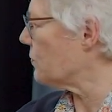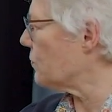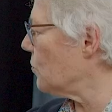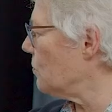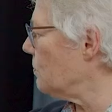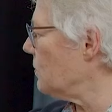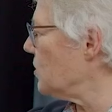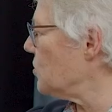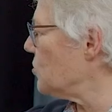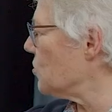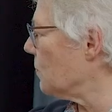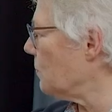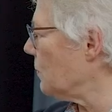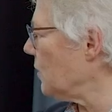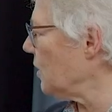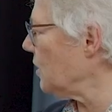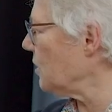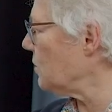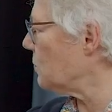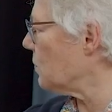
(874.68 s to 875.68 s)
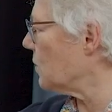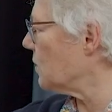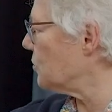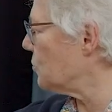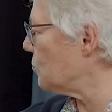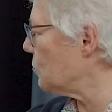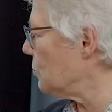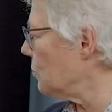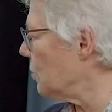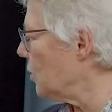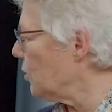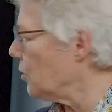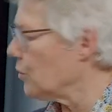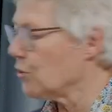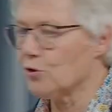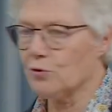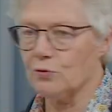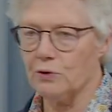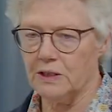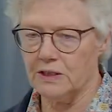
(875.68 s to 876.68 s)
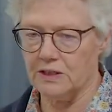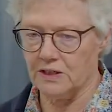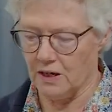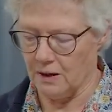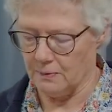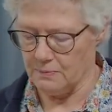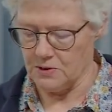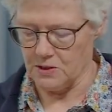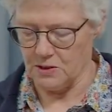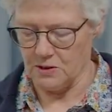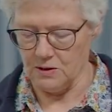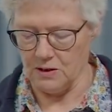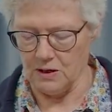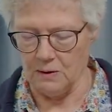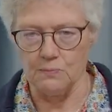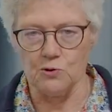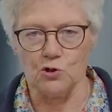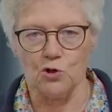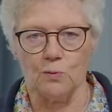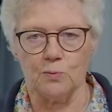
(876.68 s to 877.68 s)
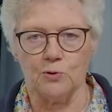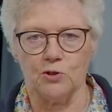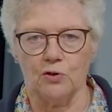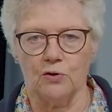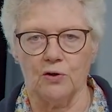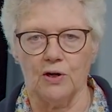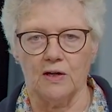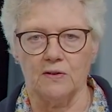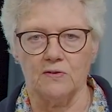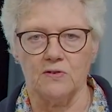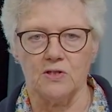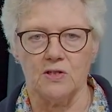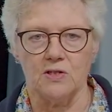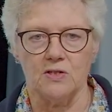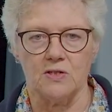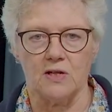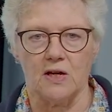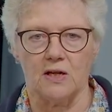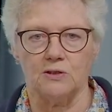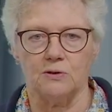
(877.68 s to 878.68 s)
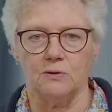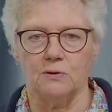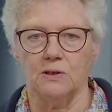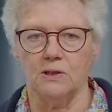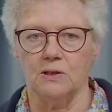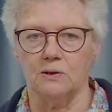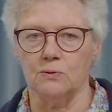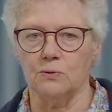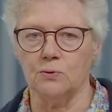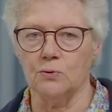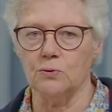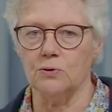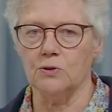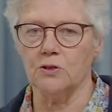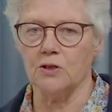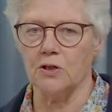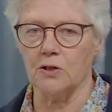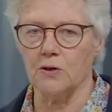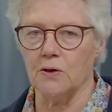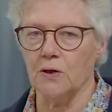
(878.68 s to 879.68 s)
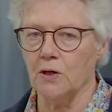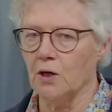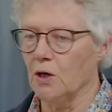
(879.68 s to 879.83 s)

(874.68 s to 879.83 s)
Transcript: the medium equal to 3 times the absorption length is actually a good